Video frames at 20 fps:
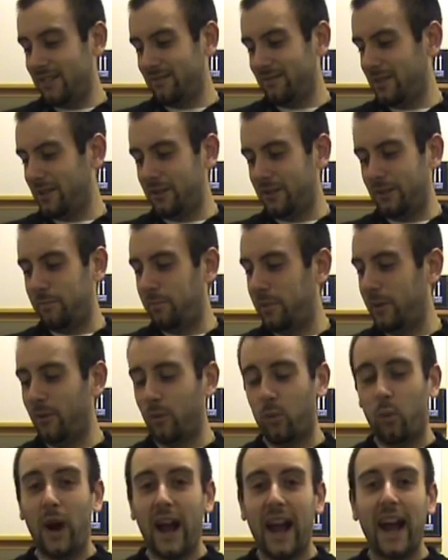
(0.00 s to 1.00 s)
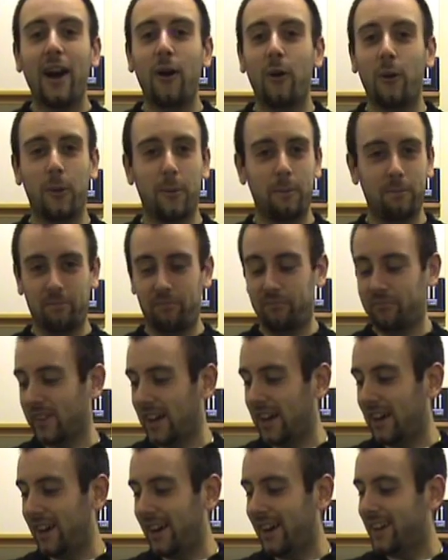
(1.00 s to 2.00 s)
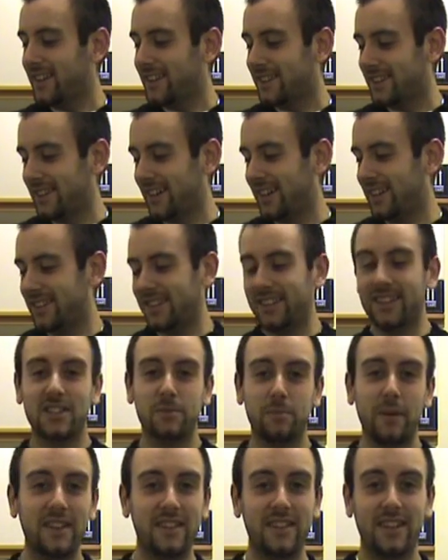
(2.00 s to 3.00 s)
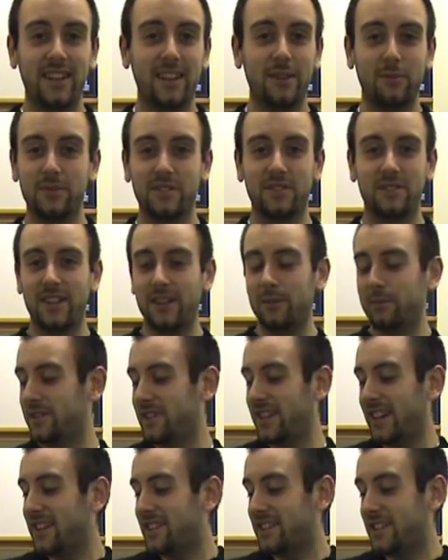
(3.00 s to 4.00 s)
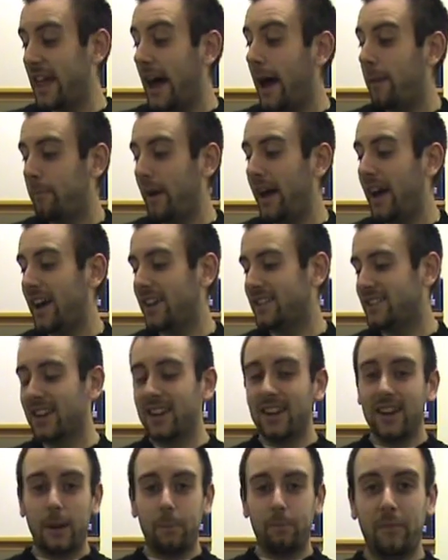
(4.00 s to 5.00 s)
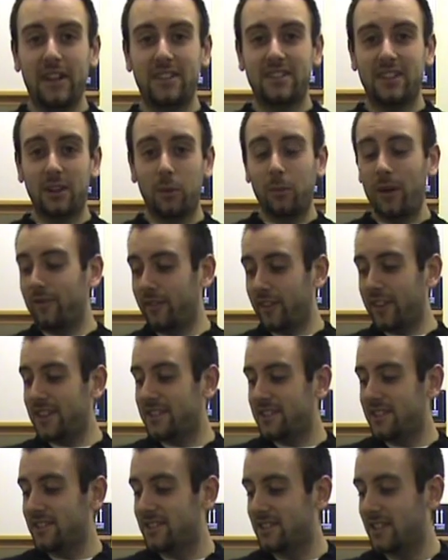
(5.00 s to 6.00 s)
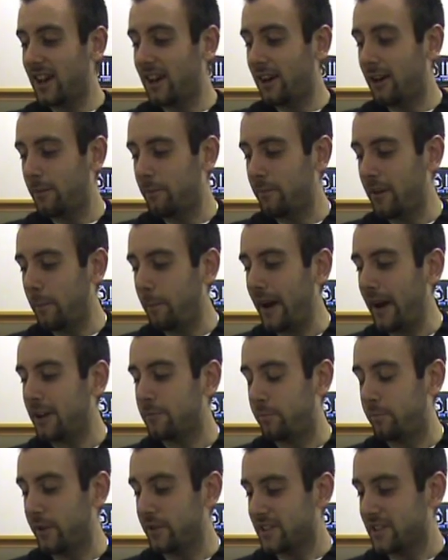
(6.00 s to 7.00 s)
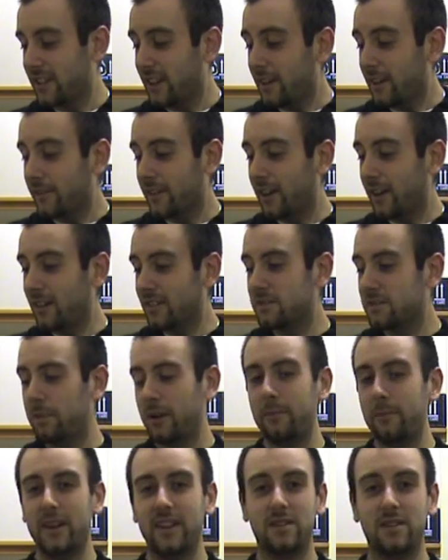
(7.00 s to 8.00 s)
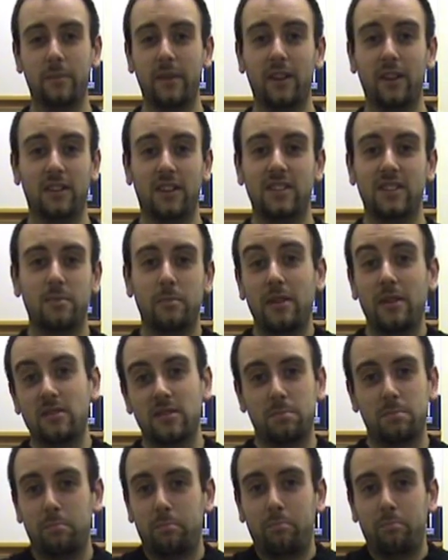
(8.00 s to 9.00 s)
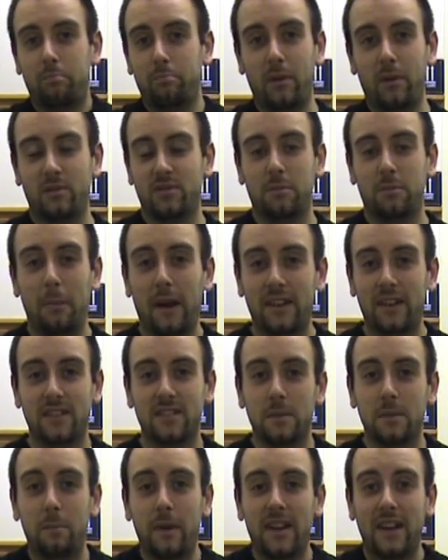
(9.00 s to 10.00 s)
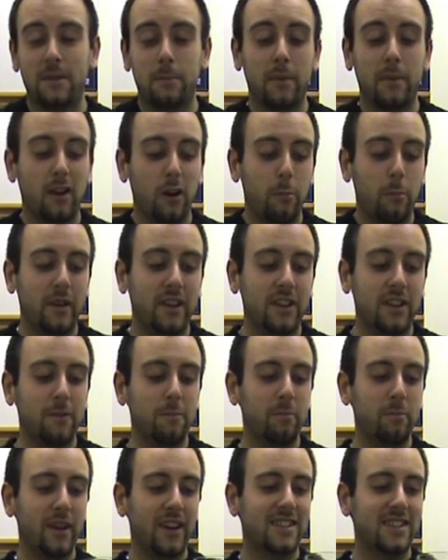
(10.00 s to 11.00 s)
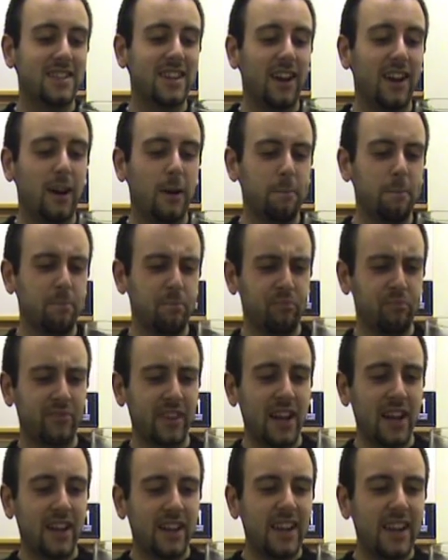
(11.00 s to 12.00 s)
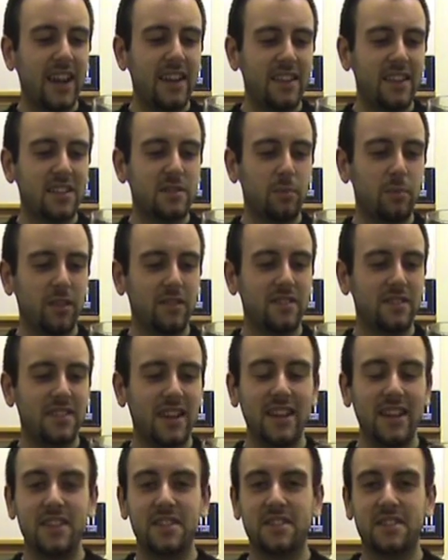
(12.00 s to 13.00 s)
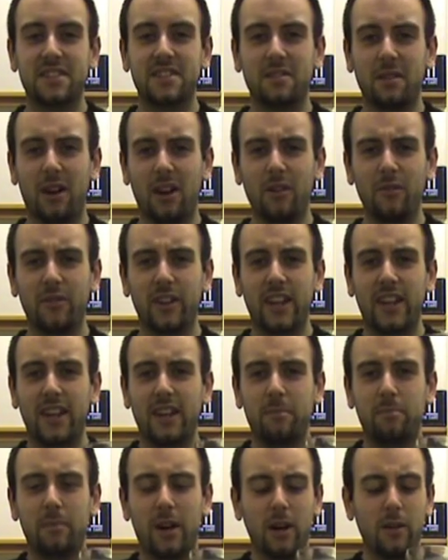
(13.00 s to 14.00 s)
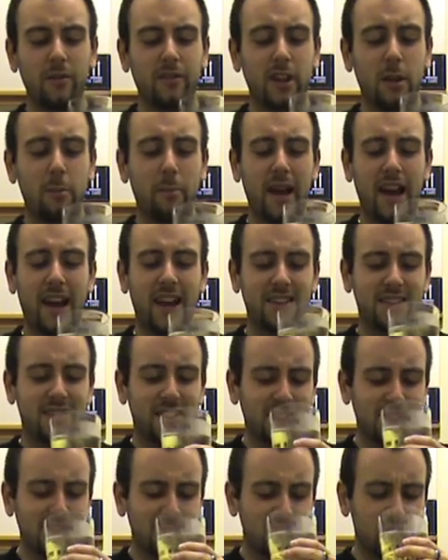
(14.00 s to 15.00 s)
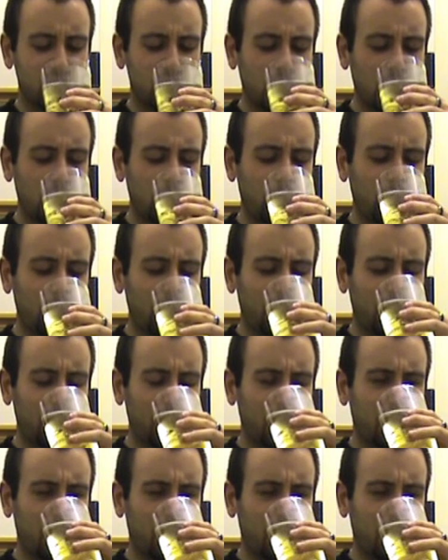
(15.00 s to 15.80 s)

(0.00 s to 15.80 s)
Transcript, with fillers: Oh, but wow, I I didn't expect it. It would it would taste that bad. I don't know whether this is um, a bad bottle I've got, but I mean to be honest, most bottles of Magners are bad in my opinion. But um, yeah, this one tastes overly, overly bad. Let's just, um...